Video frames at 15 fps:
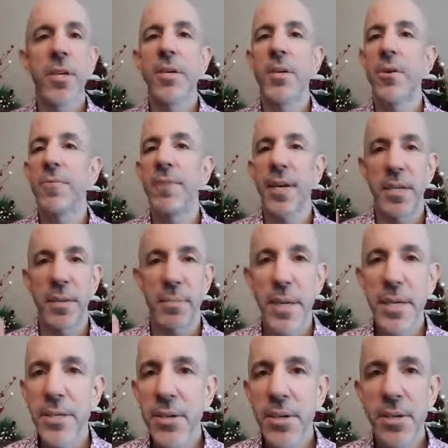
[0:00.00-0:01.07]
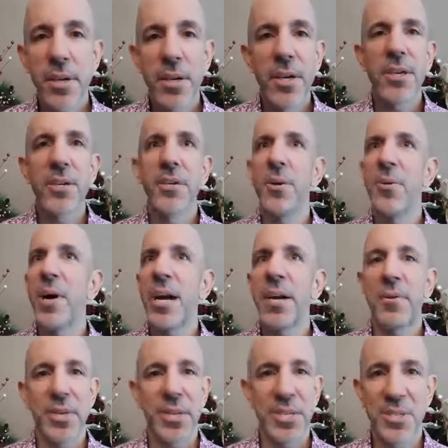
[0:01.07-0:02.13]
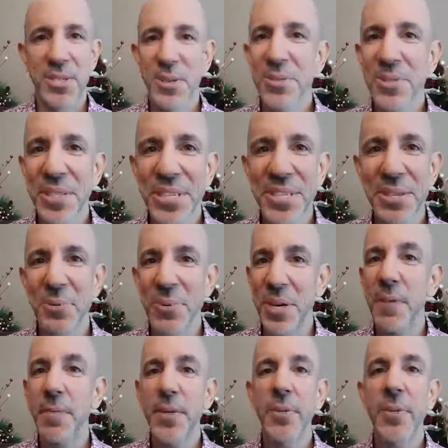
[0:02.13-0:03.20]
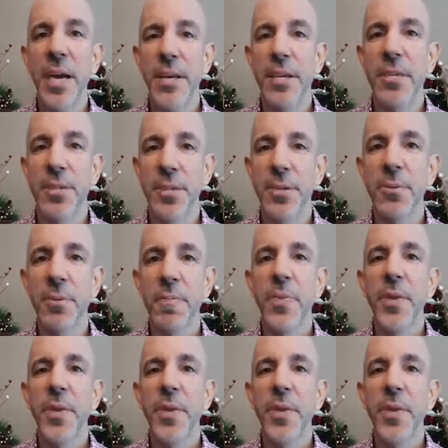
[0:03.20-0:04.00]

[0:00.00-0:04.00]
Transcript: go find a mentor, go hire a consultant, whatever you got to do,